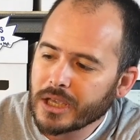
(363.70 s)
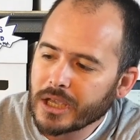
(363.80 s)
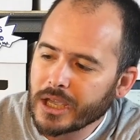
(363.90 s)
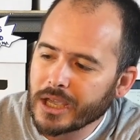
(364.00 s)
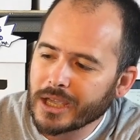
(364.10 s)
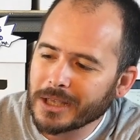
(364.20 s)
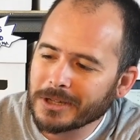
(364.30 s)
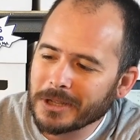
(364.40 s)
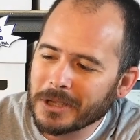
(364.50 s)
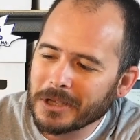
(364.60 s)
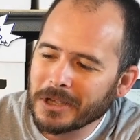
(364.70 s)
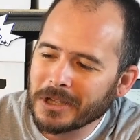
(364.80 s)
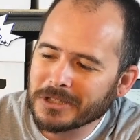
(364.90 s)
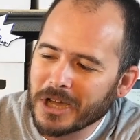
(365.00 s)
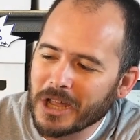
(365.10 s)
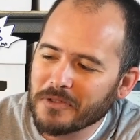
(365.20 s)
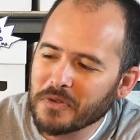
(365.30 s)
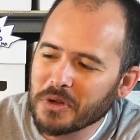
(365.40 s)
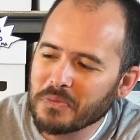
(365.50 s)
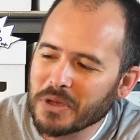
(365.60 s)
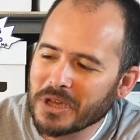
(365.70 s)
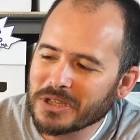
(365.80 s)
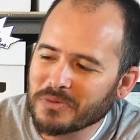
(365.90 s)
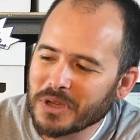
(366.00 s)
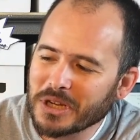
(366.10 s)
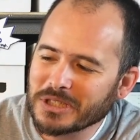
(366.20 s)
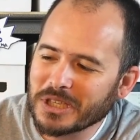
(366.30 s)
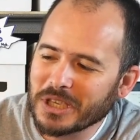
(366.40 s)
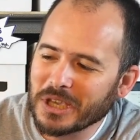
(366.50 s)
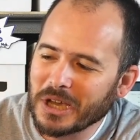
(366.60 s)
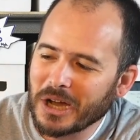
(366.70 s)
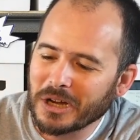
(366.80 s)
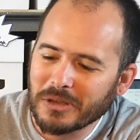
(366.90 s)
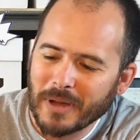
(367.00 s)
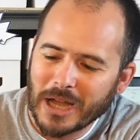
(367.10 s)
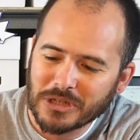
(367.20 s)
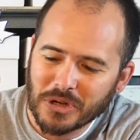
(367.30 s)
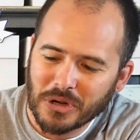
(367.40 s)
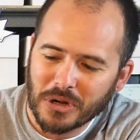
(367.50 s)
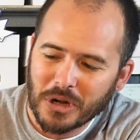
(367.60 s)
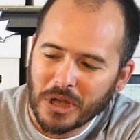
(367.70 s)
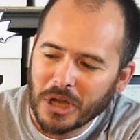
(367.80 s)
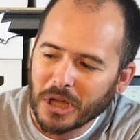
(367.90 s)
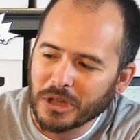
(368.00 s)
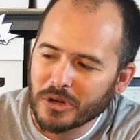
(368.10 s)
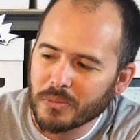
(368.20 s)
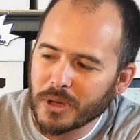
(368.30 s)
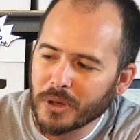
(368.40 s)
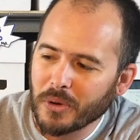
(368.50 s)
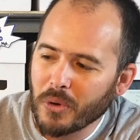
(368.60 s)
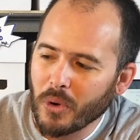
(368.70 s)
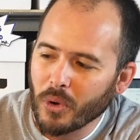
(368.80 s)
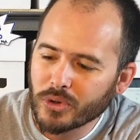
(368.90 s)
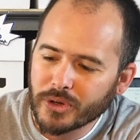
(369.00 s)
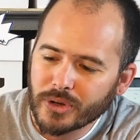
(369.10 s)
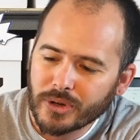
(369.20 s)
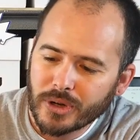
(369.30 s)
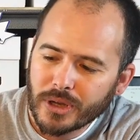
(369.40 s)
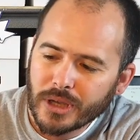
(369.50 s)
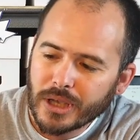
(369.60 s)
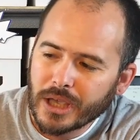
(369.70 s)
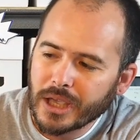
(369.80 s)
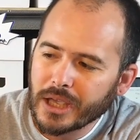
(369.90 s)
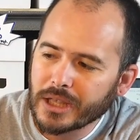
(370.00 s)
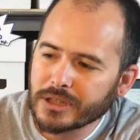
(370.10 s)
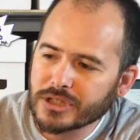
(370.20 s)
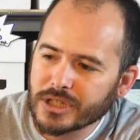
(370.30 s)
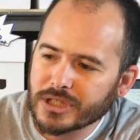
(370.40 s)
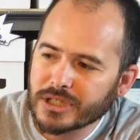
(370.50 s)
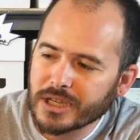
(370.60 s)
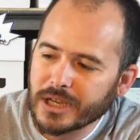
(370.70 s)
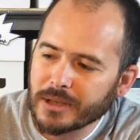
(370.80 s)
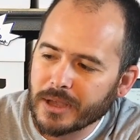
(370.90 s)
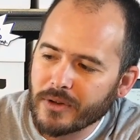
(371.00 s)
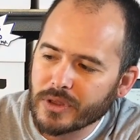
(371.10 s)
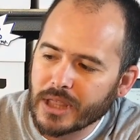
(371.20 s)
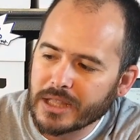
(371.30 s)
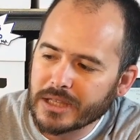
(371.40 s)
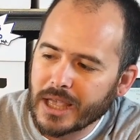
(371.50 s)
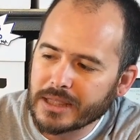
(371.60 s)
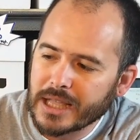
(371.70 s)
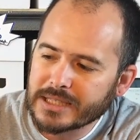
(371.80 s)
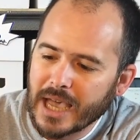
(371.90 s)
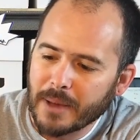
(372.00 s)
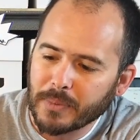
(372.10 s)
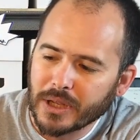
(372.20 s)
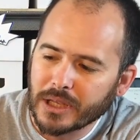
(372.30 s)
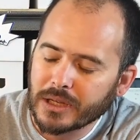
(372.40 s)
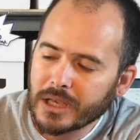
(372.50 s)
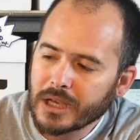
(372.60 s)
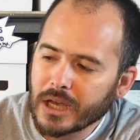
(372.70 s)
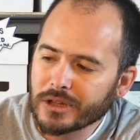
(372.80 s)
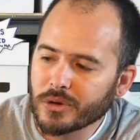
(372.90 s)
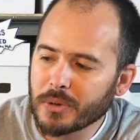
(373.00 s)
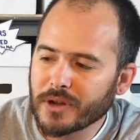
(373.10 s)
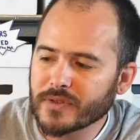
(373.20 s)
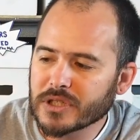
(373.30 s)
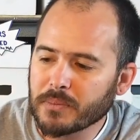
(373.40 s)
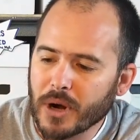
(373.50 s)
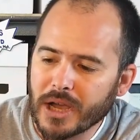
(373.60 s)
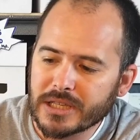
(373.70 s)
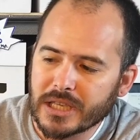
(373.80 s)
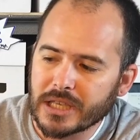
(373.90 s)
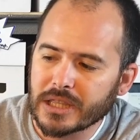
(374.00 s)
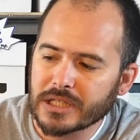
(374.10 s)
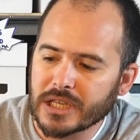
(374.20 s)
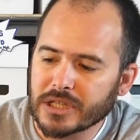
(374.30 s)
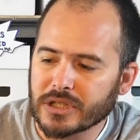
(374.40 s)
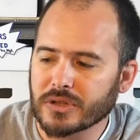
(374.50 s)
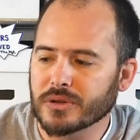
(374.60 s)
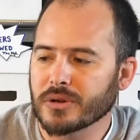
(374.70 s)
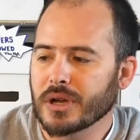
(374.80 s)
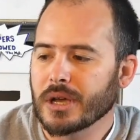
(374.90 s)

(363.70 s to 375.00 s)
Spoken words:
and it's kind of good because we get to see Honey Badger a little bit older, and just everything that's happening. A little bit of a surprise in this issue.